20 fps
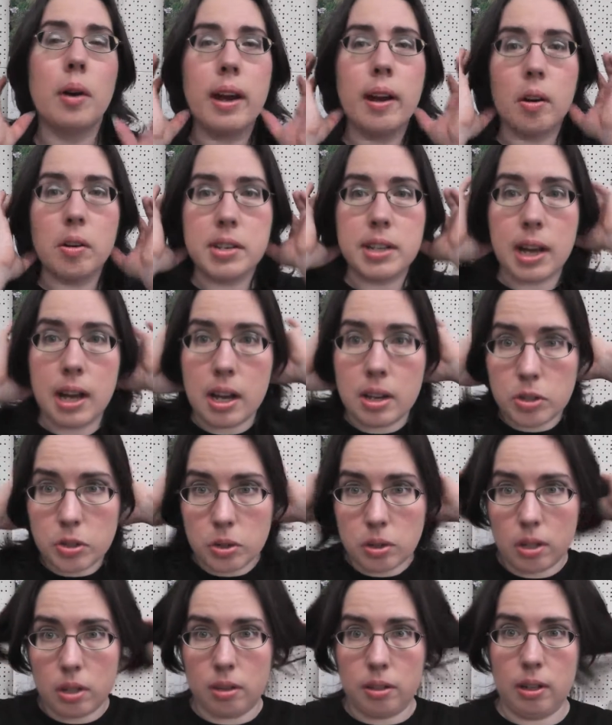hair ties
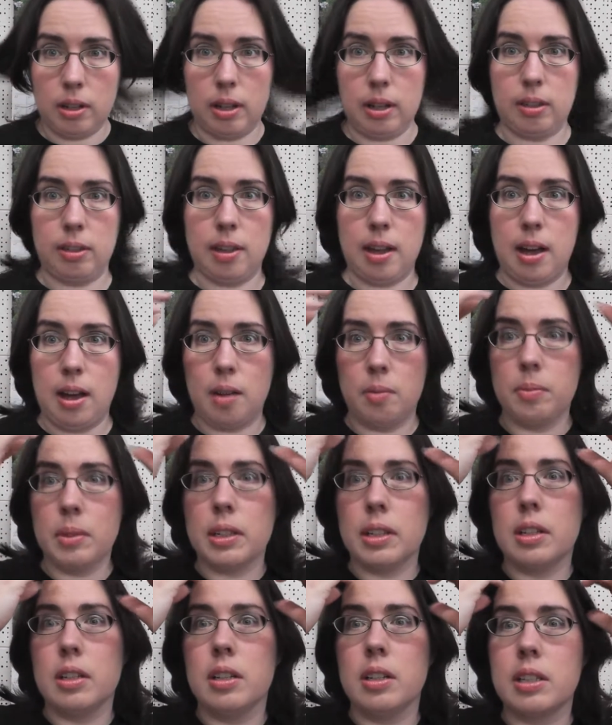or anything like that
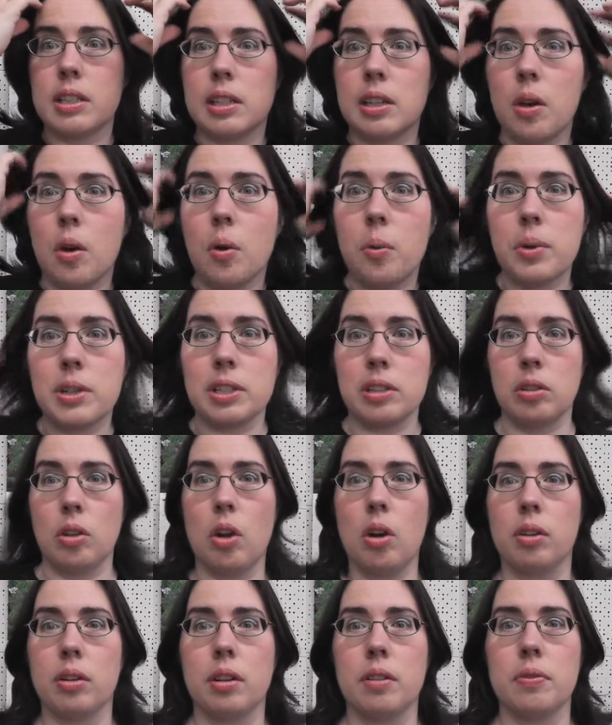because you know it wasn't
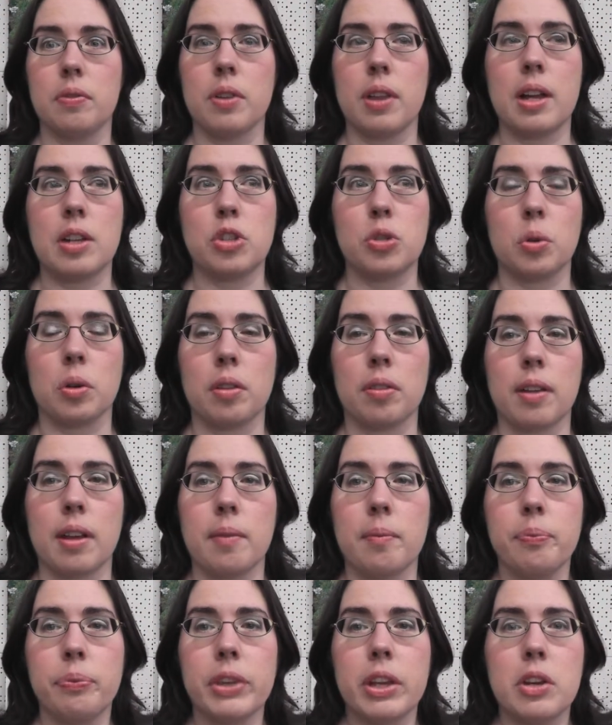long enough for that sort of thing.
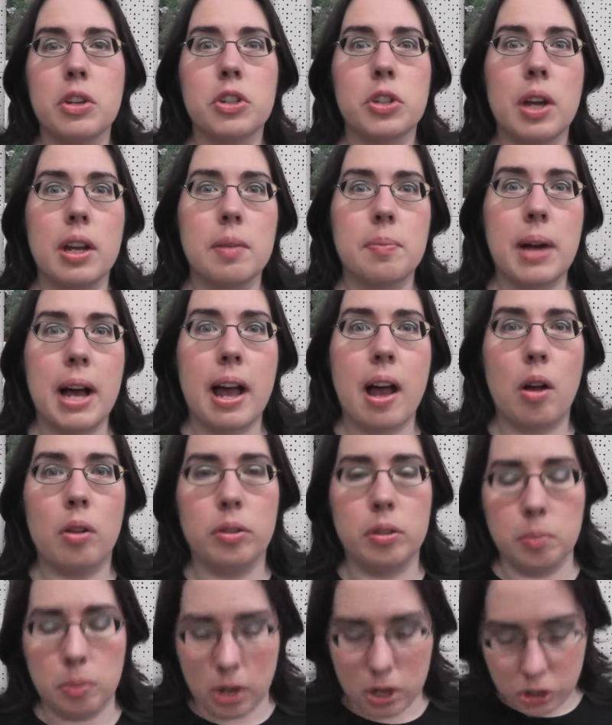So I had to buy all
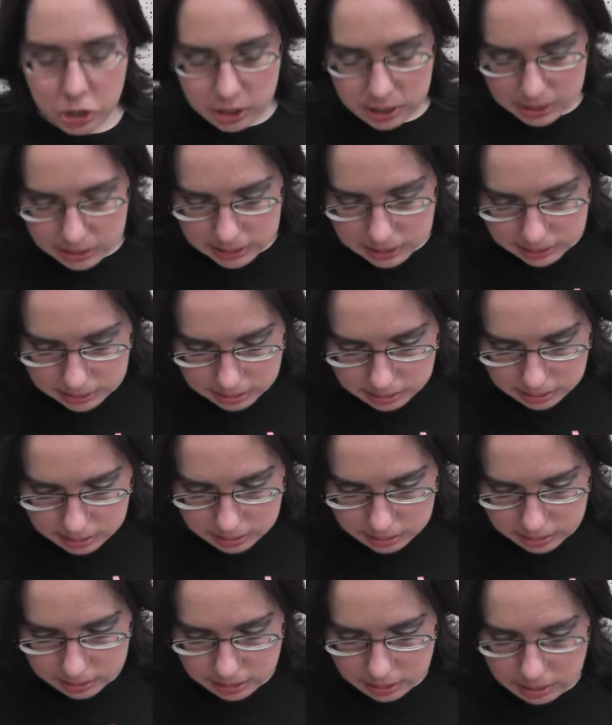new brushes
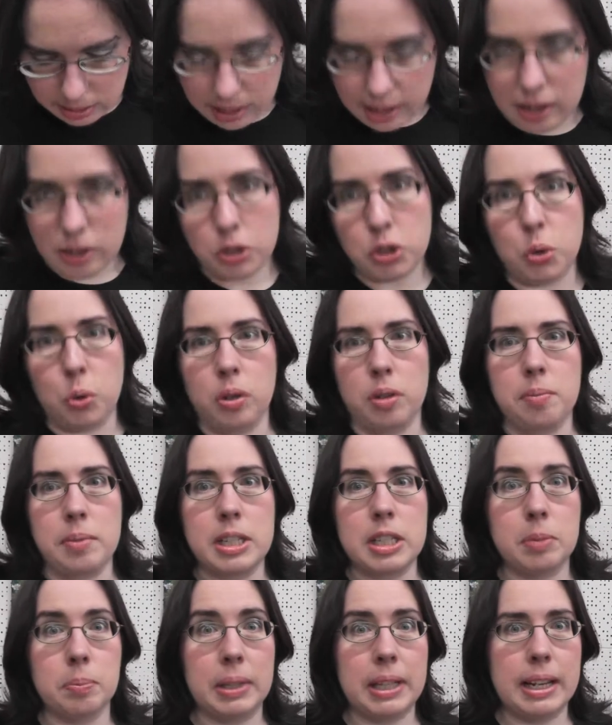because uh, I had sort of
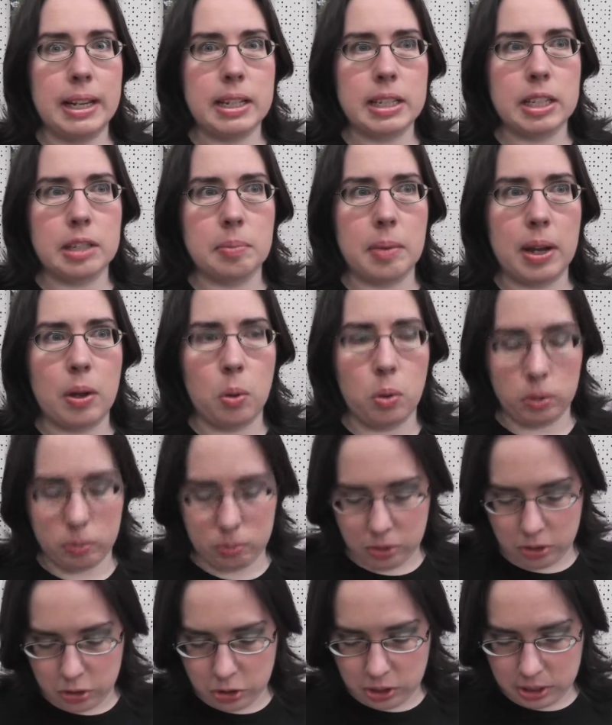misplaced my old
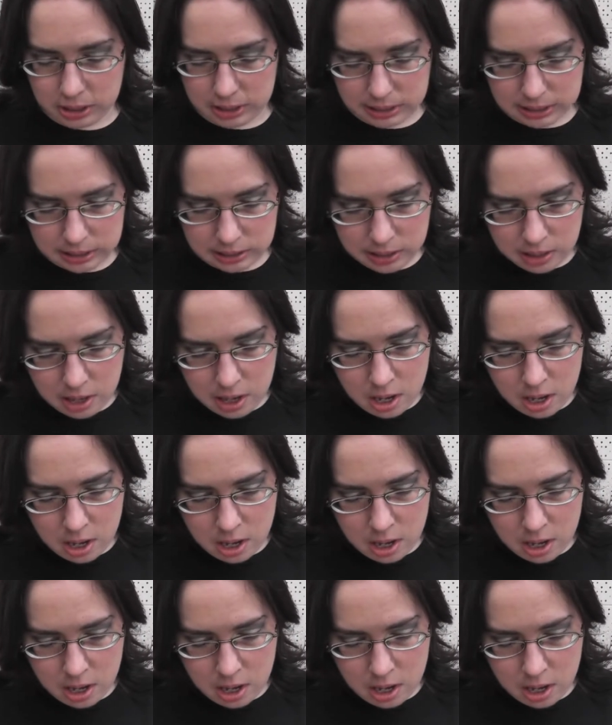brushes